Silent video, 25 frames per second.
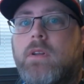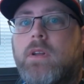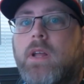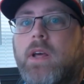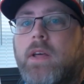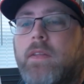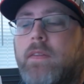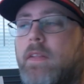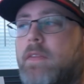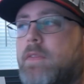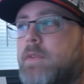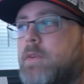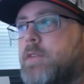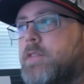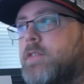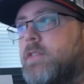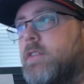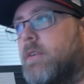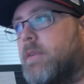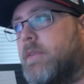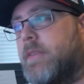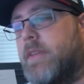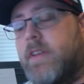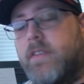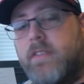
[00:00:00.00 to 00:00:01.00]
And that there's
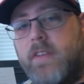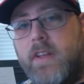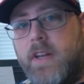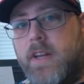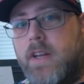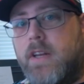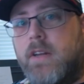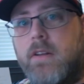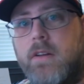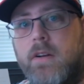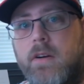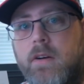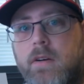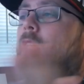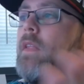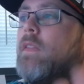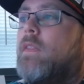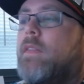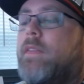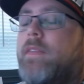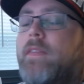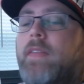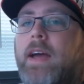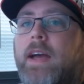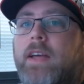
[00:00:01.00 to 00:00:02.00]
still things I need to learn.
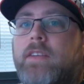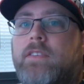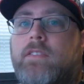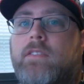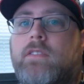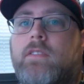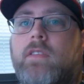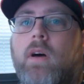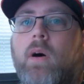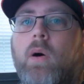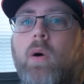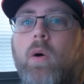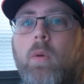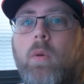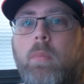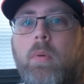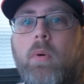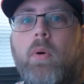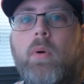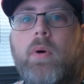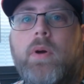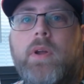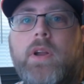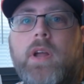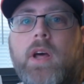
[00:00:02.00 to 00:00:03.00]
That's the whole
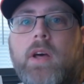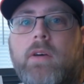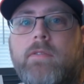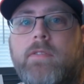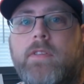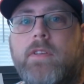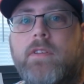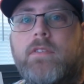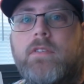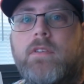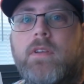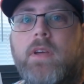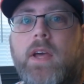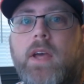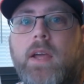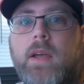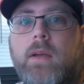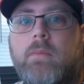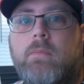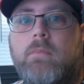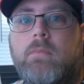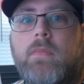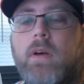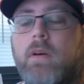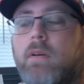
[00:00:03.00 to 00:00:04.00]
point of this
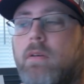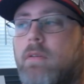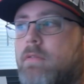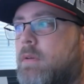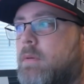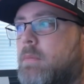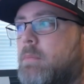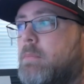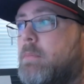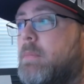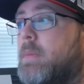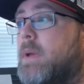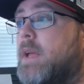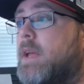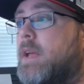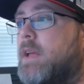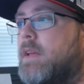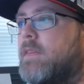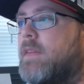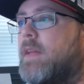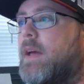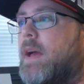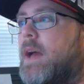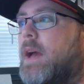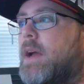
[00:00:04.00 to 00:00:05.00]
game, of being in
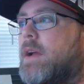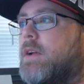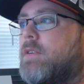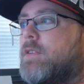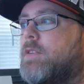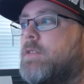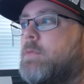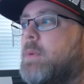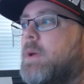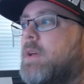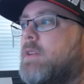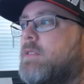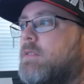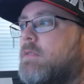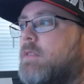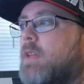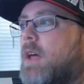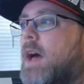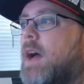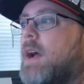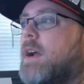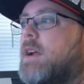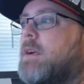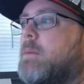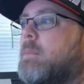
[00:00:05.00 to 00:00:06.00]
the hacker space, of the
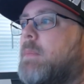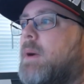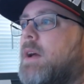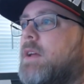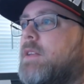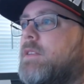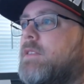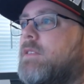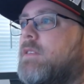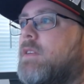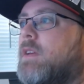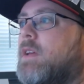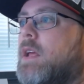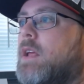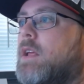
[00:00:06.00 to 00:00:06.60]
hacker mindset.